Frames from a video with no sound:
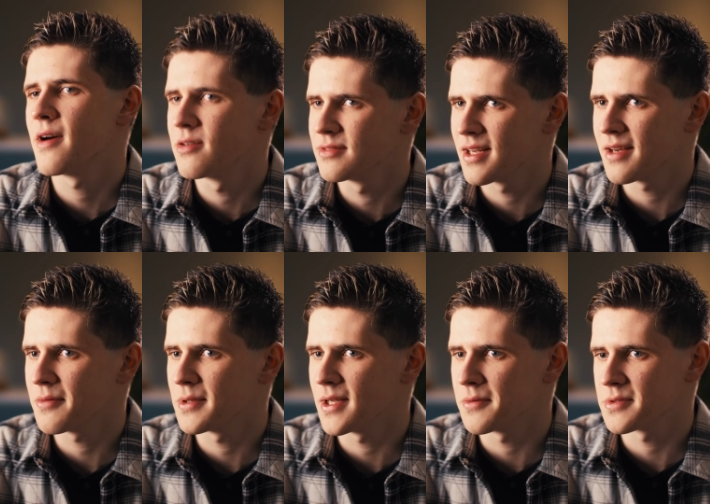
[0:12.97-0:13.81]
found out
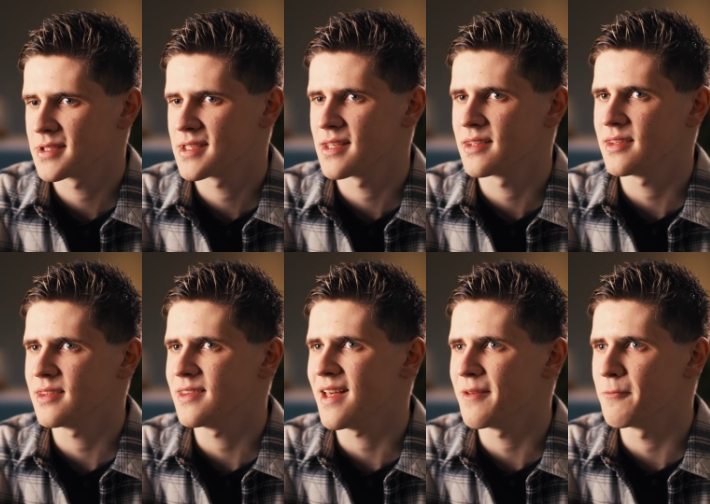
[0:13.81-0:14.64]
when I was
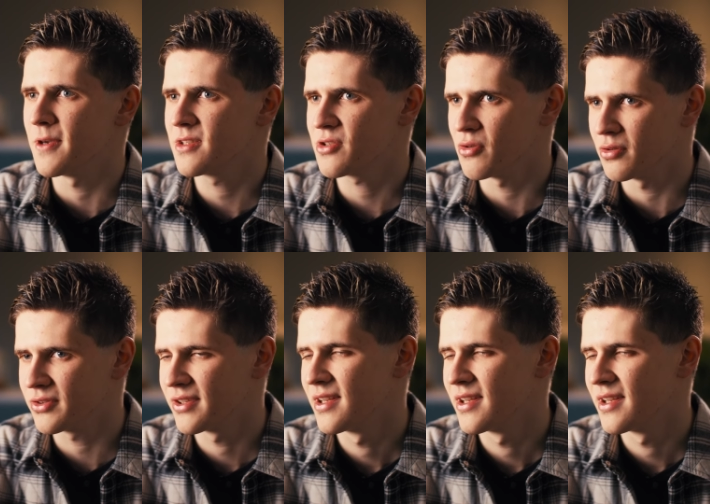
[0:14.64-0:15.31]
nine weeks old.